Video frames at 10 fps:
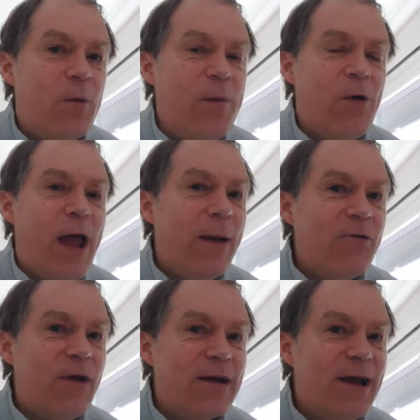Remember,
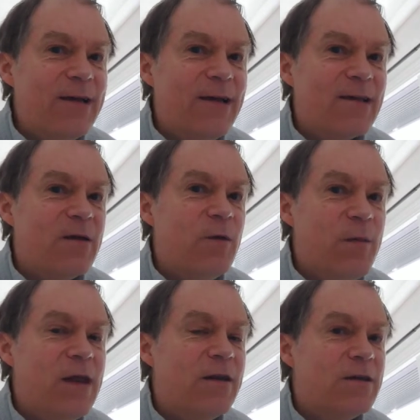abstract ideas can be
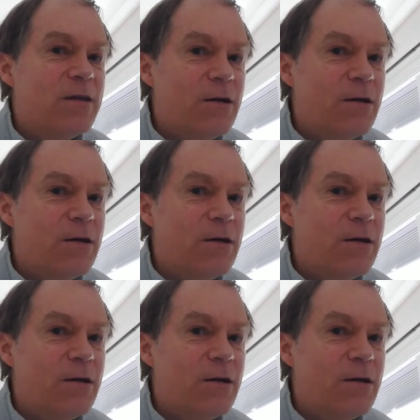made into